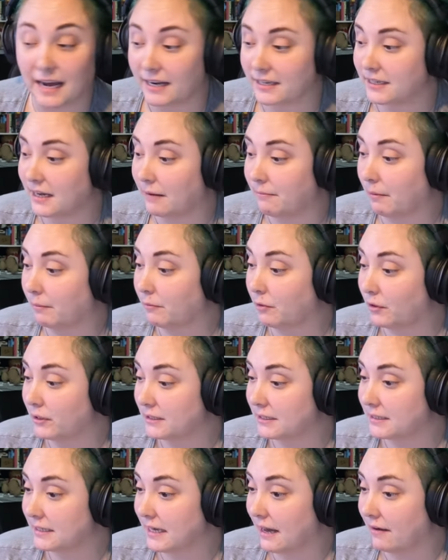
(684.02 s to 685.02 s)
time. I'm
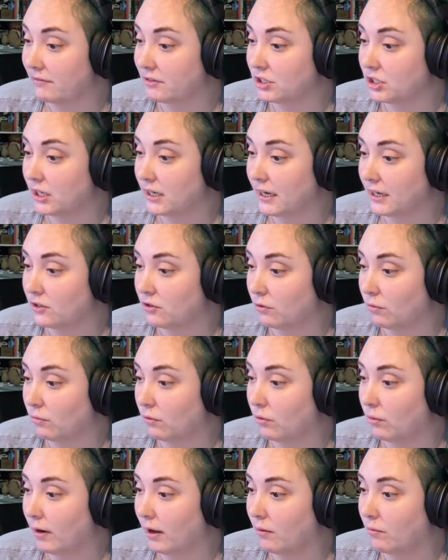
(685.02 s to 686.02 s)
going scavenging. I don't
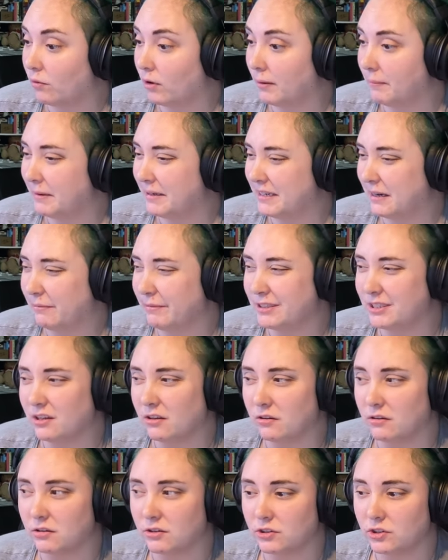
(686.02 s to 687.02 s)
know what I want. My tummy's a
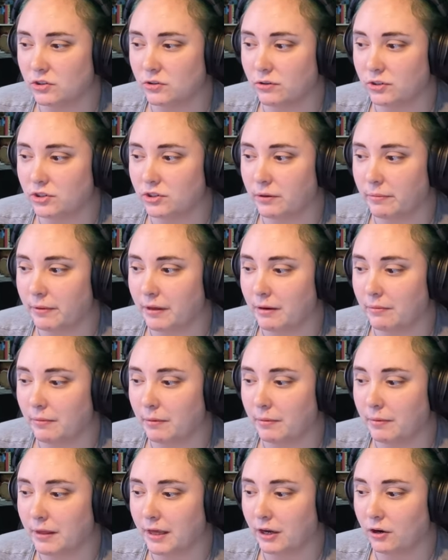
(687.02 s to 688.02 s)
little sore, so I'm thinking
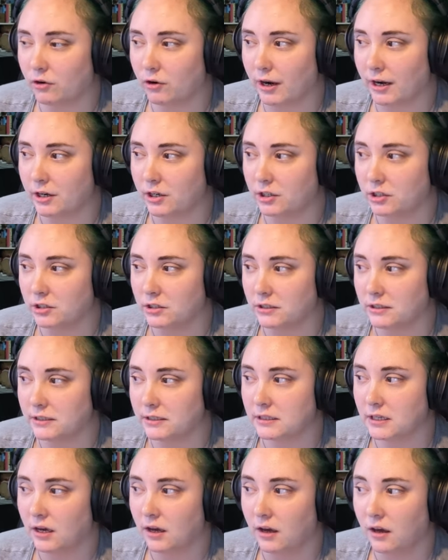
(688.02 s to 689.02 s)
maybe like
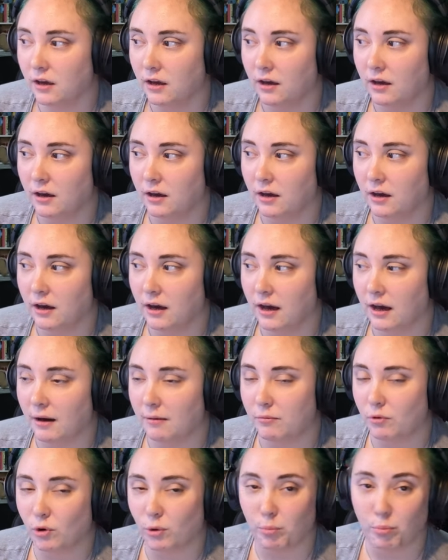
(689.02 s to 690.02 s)
crackers,
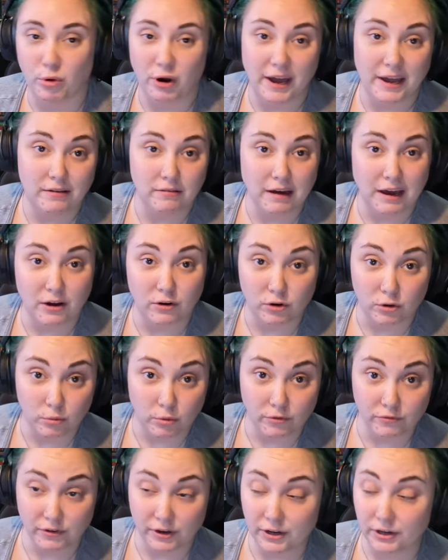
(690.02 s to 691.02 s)
or bread. I don't know.
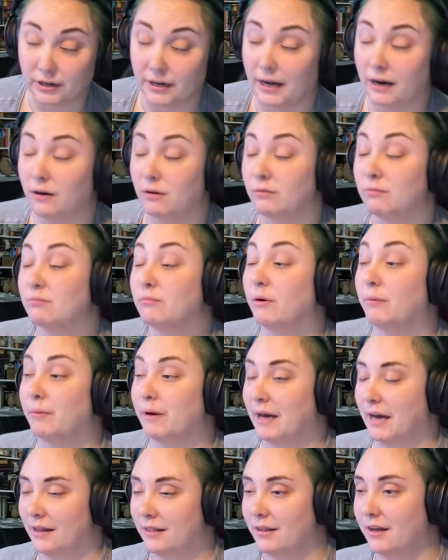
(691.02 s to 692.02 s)
We'll figure it out when
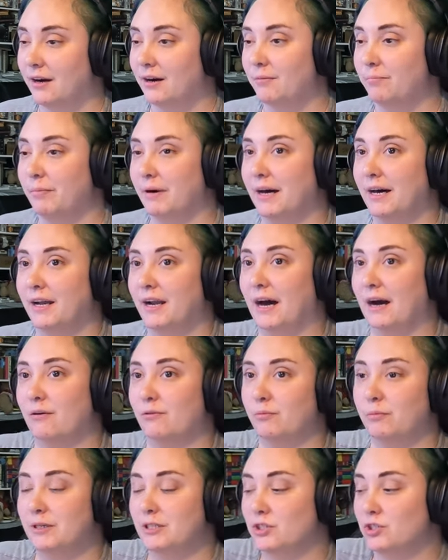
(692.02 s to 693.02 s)
we get there, but I
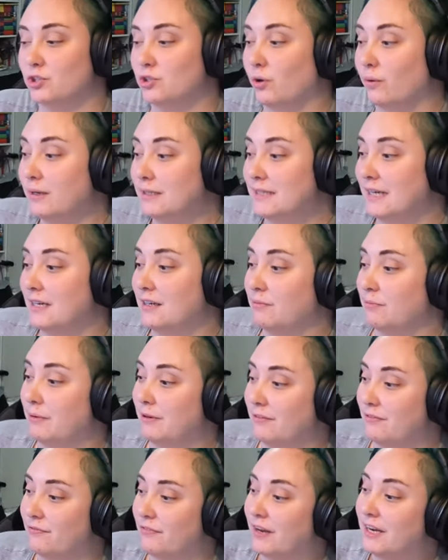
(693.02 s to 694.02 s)
will be so excited
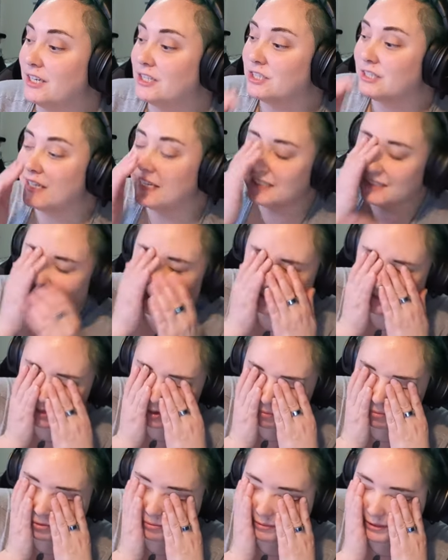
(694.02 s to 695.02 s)
to finish this. I was
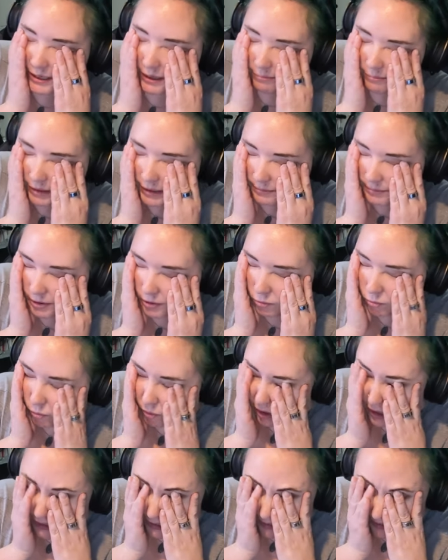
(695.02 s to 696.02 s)
hoping to be done by about
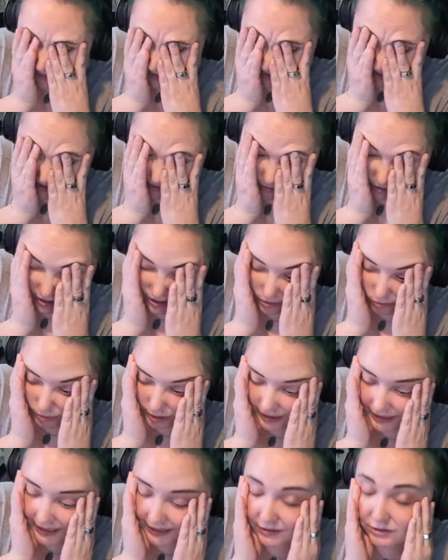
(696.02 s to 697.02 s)
1. It's
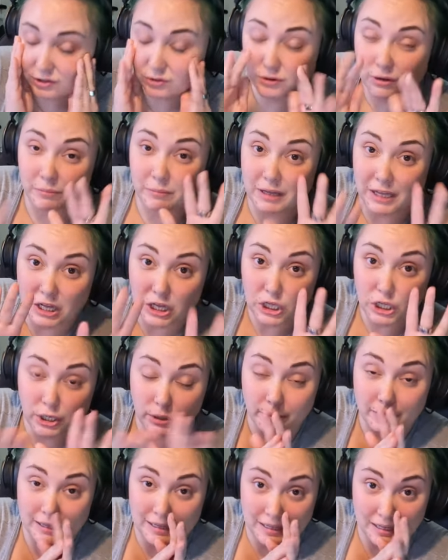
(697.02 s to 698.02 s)
1:40 now, so we're gonna be a
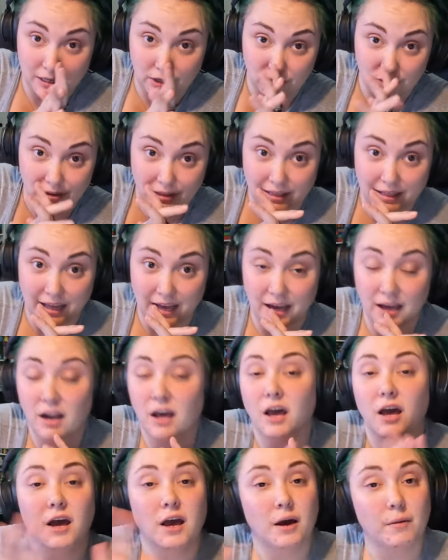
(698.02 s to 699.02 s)
little bit later than that,
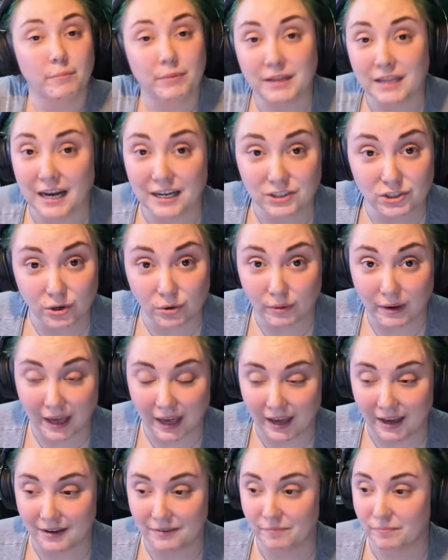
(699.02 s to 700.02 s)
but that's
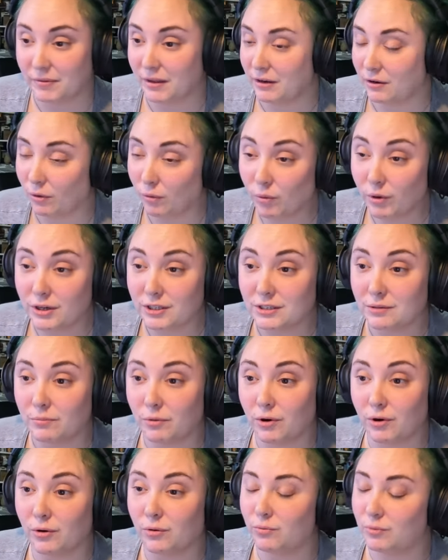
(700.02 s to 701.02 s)
okay. I don't work
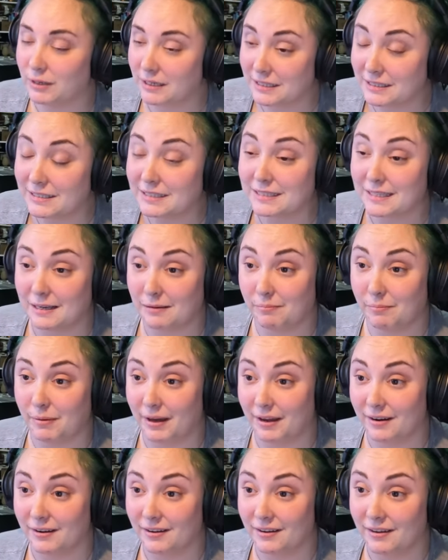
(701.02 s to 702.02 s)
tomorrow. I can sleep
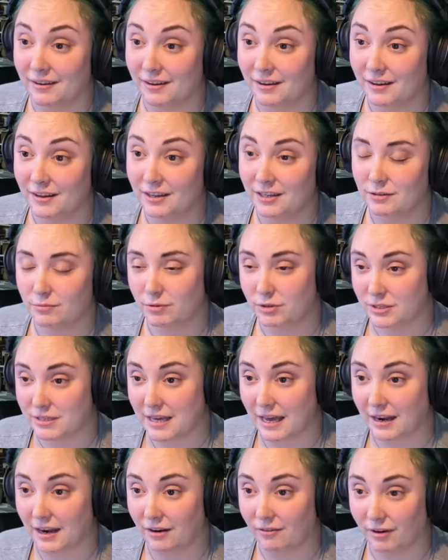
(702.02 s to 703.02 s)
in. Tomorrow's
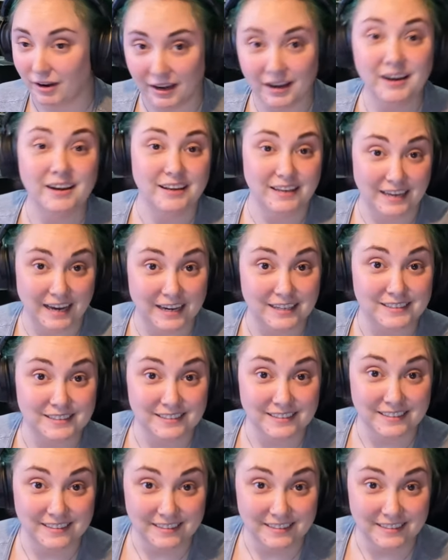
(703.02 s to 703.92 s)
Sunday, right? Yes.